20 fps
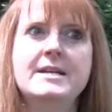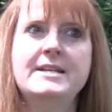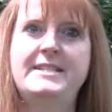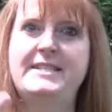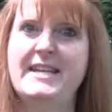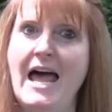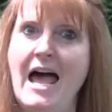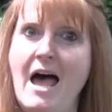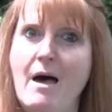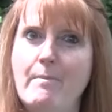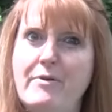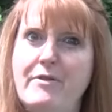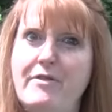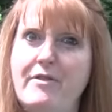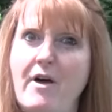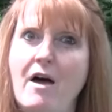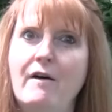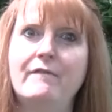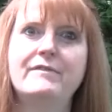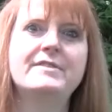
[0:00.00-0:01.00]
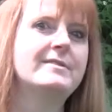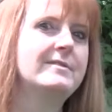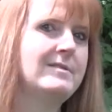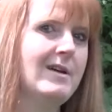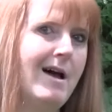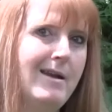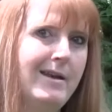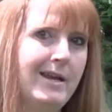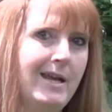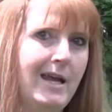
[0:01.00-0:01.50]
depth of
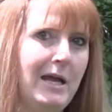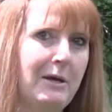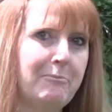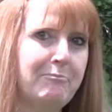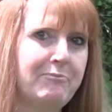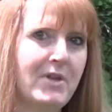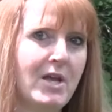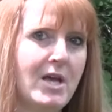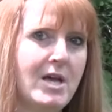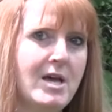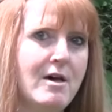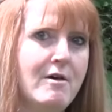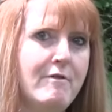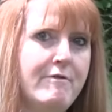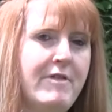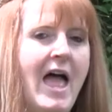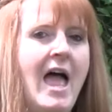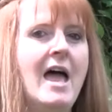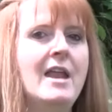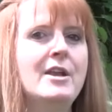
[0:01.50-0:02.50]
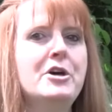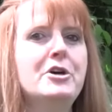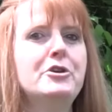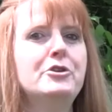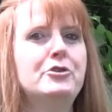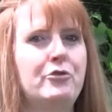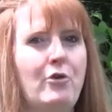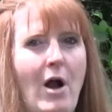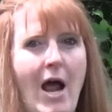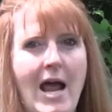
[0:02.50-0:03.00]
study than
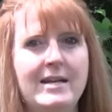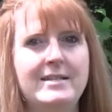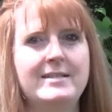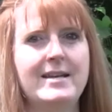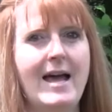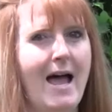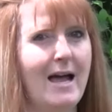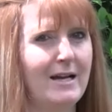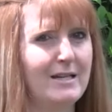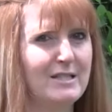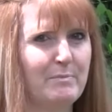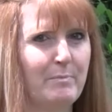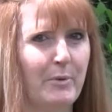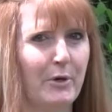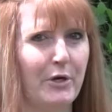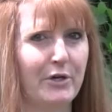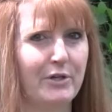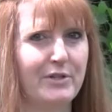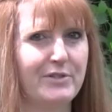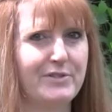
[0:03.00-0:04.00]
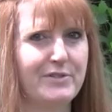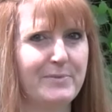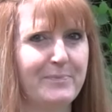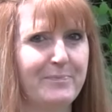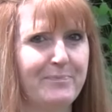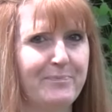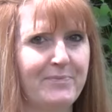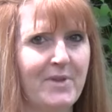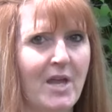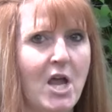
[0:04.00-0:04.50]
dry textbooks.
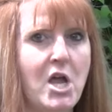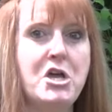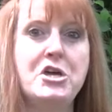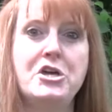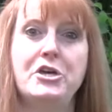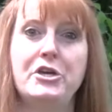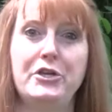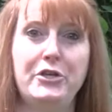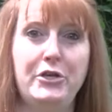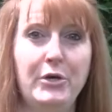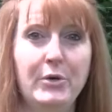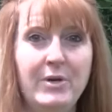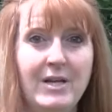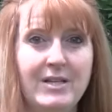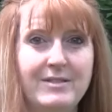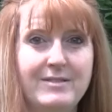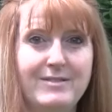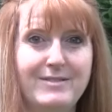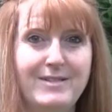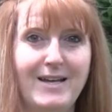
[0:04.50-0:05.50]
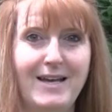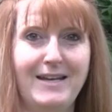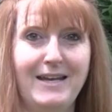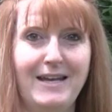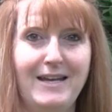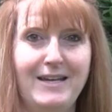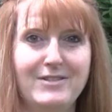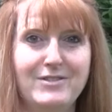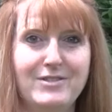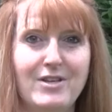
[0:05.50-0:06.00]
Unit
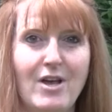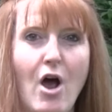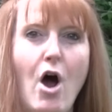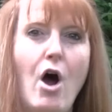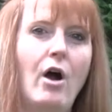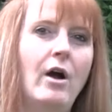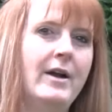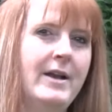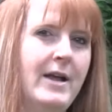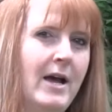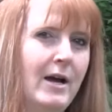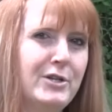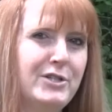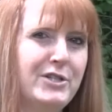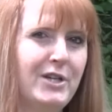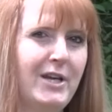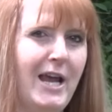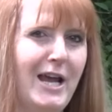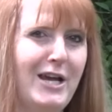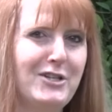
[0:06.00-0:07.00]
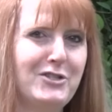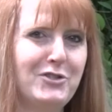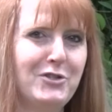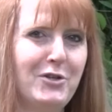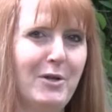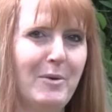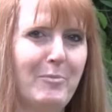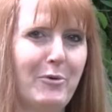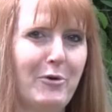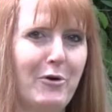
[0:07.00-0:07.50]
studies are an
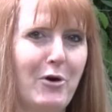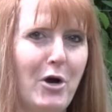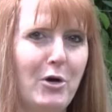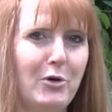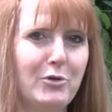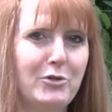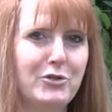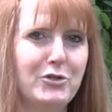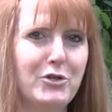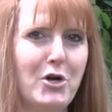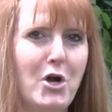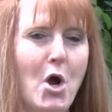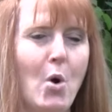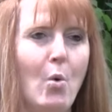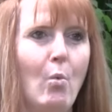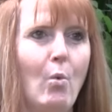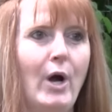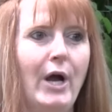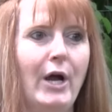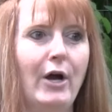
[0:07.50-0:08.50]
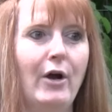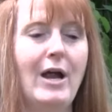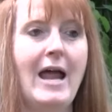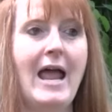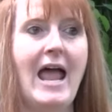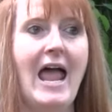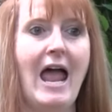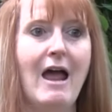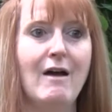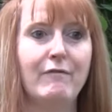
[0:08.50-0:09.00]
educational approach where
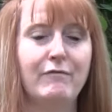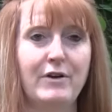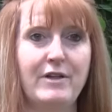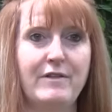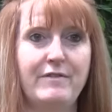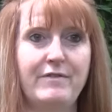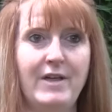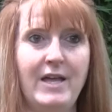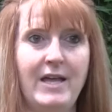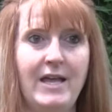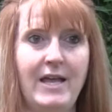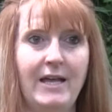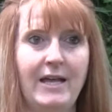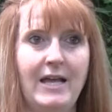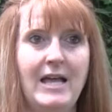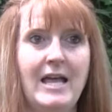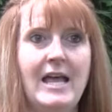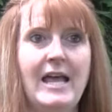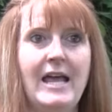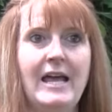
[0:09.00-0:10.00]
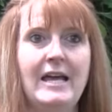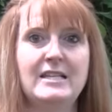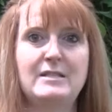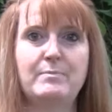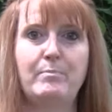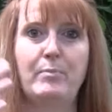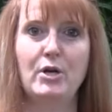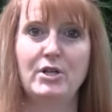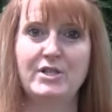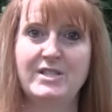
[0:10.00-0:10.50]
everything is
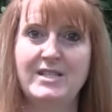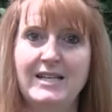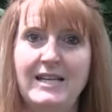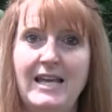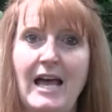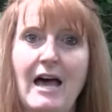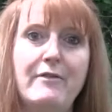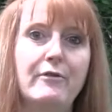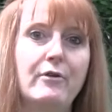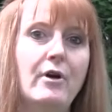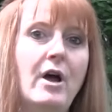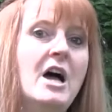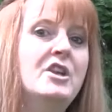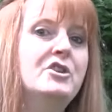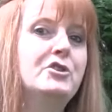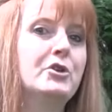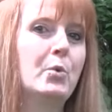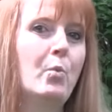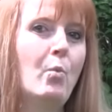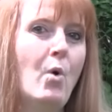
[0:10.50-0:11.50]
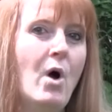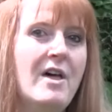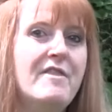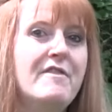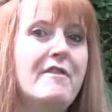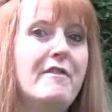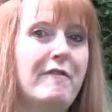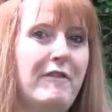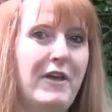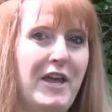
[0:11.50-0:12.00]
put together under
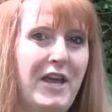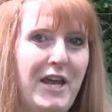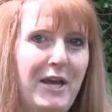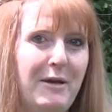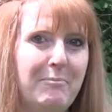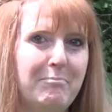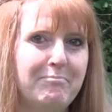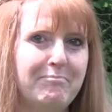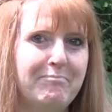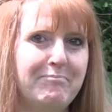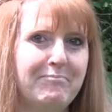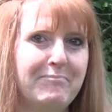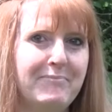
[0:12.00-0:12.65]
one theme.